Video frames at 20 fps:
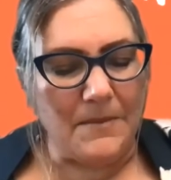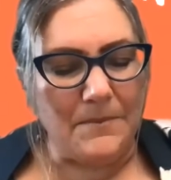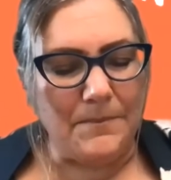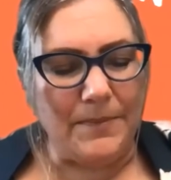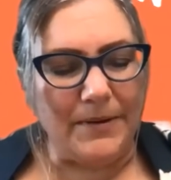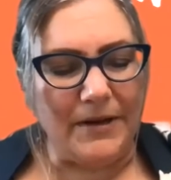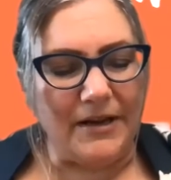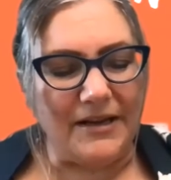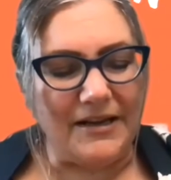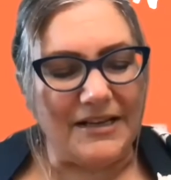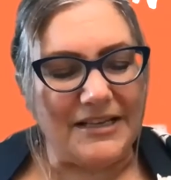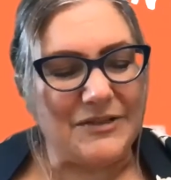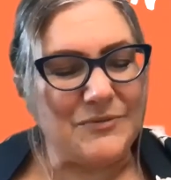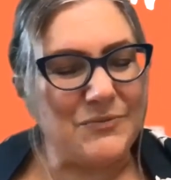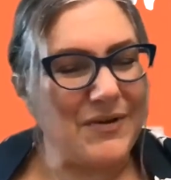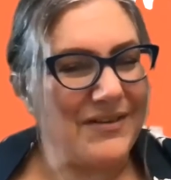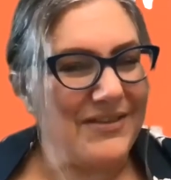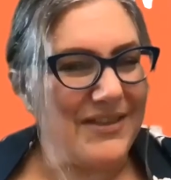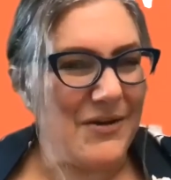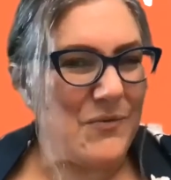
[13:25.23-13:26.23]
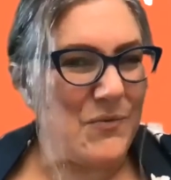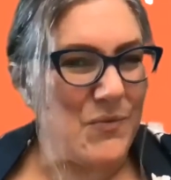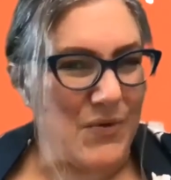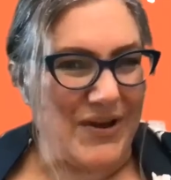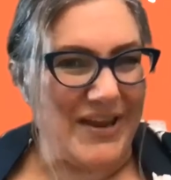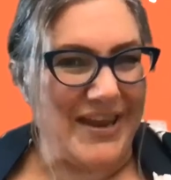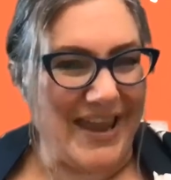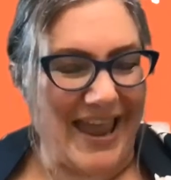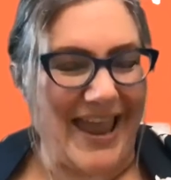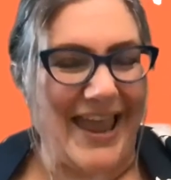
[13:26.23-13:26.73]
but it is one that
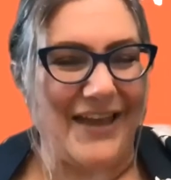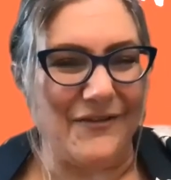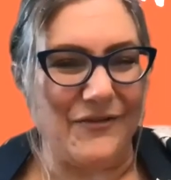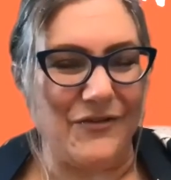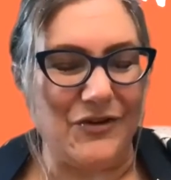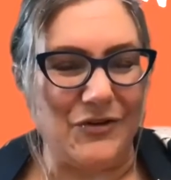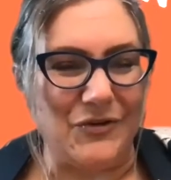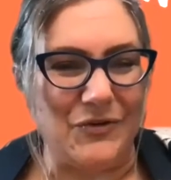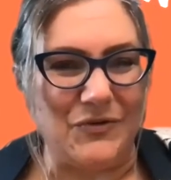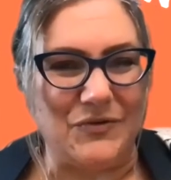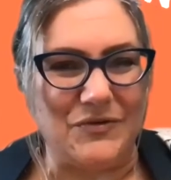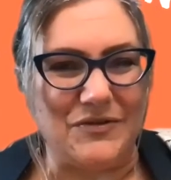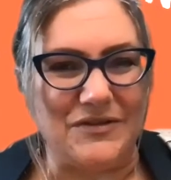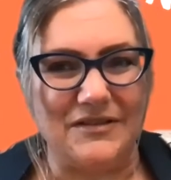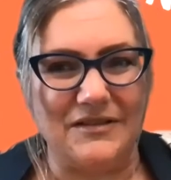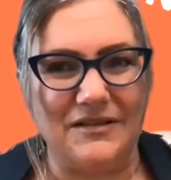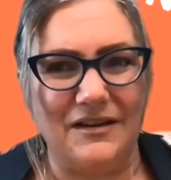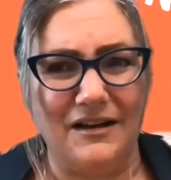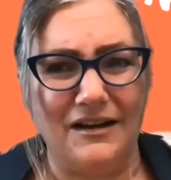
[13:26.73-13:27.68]
we have used.